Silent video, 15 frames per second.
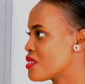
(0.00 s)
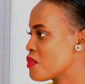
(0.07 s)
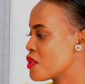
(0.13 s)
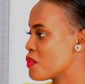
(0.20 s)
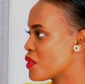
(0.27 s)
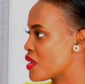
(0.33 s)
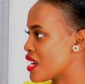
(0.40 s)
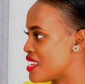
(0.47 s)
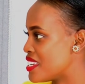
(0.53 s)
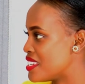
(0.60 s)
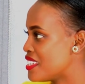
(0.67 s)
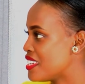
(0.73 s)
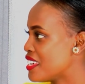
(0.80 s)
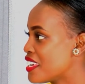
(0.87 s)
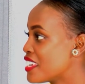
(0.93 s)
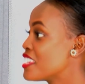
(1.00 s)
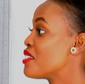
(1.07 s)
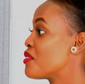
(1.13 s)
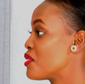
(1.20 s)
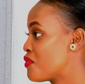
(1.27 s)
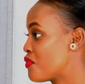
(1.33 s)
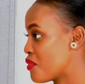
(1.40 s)
people can hear
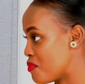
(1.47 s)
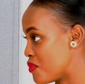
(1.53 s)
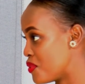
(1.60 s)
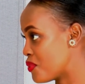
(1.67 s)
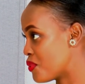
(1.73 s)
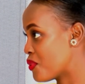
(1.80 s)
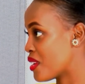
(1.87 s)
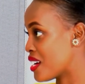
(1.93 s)
it from you.